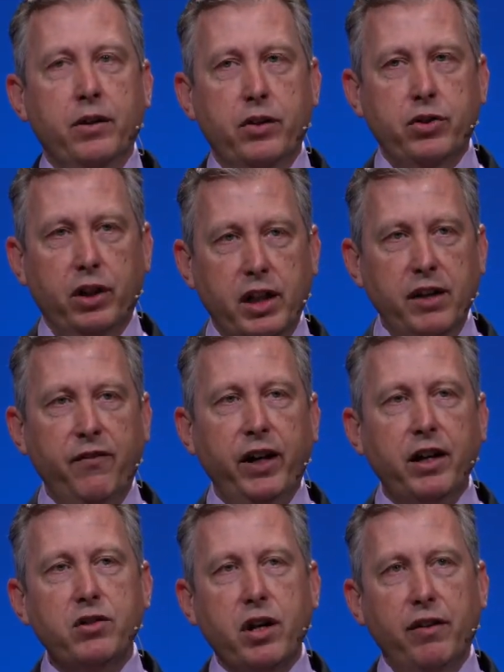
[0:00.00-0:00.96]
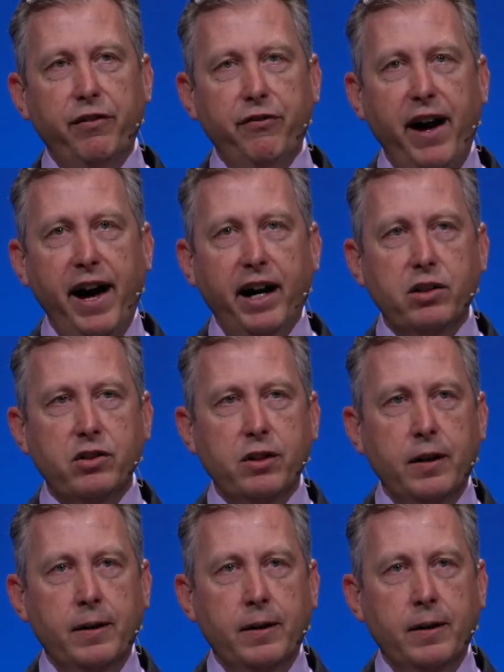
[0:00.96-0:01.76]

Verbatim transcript: significance of the facts